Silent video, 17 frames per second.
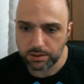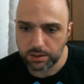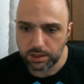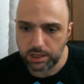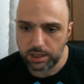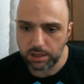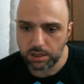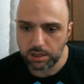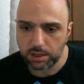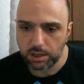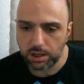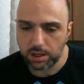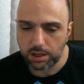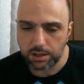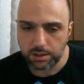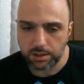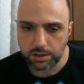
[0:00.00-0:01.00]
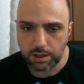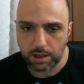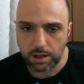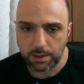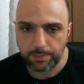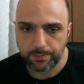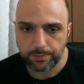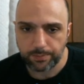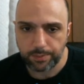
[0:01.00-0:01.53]
Heal
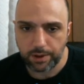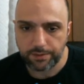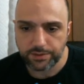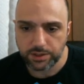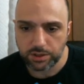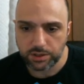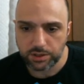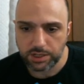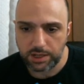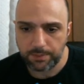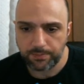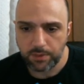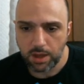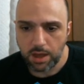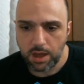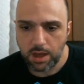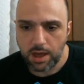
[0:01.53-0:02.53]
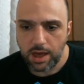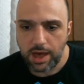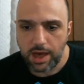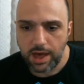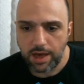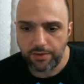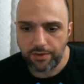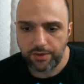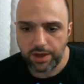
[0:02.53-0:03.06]
buff to your team.
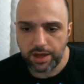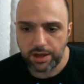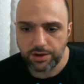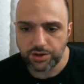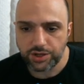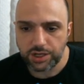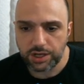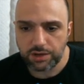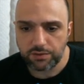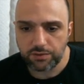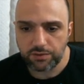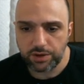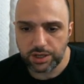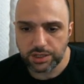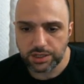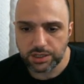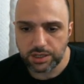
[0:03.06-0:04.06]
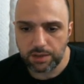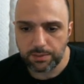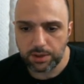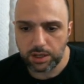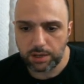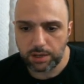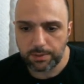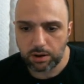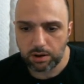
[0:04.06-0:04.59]
And then she can raise the
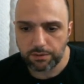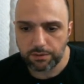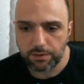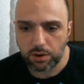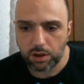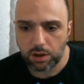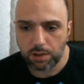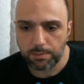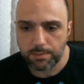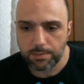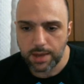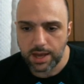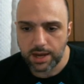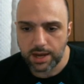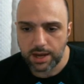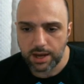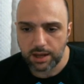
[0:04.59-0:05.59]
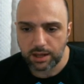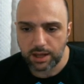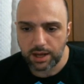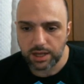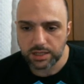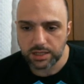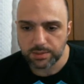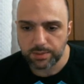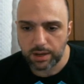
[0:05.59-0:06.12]
ability power of all man
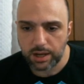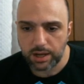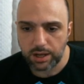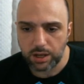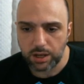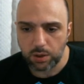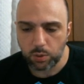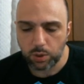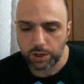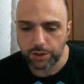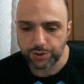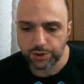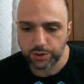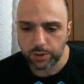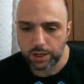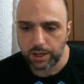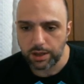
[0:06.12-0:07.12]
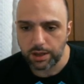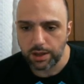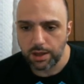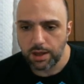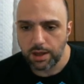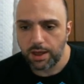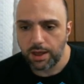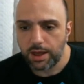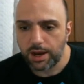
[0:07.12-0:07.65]
allies by 120.
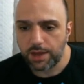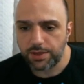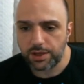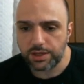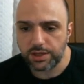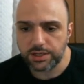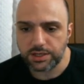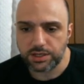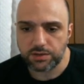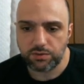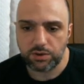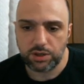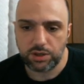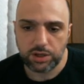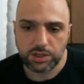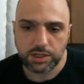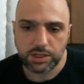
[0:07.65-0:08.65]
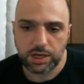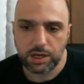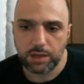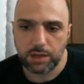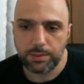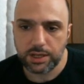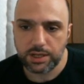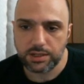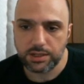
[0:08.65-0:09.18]
I think this is a really good skill
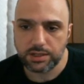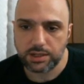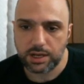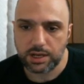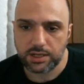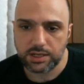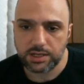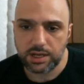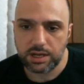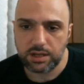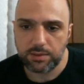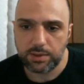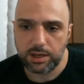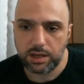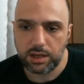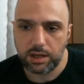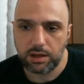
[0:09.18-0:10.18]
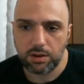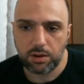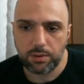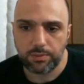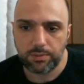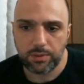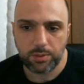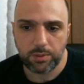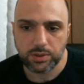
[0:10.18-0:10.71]
because, like I said in the beginning,
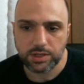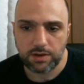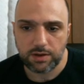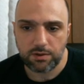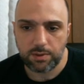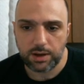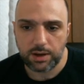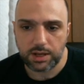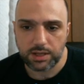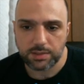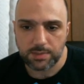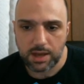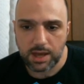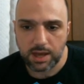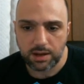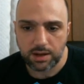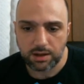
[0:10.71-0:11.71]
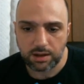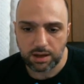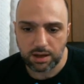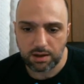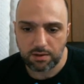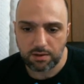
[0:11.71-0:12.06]
everybody is man. You have